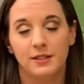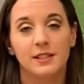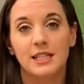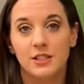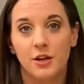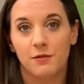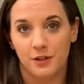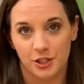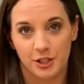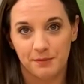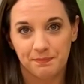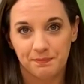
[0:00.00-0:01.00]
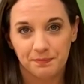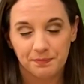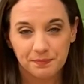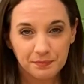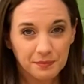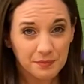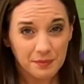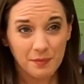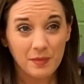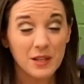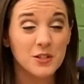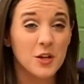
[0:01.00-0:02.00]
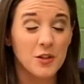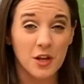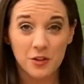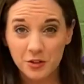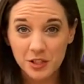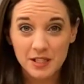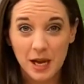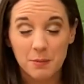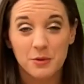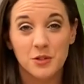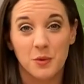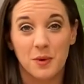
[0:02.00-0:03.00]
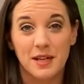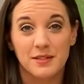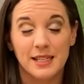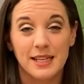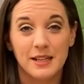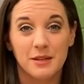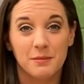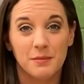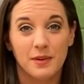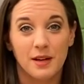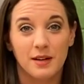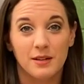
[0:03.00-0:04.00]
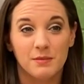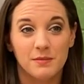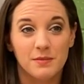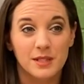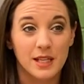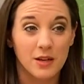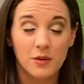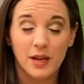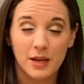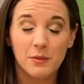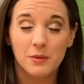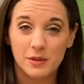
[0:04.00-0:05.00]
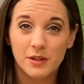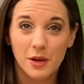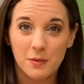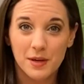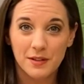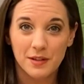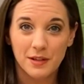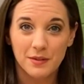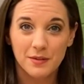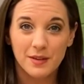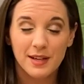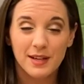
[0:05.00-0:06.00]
Let's go fishing. So the other disciples around him said, okay, we'll go with you.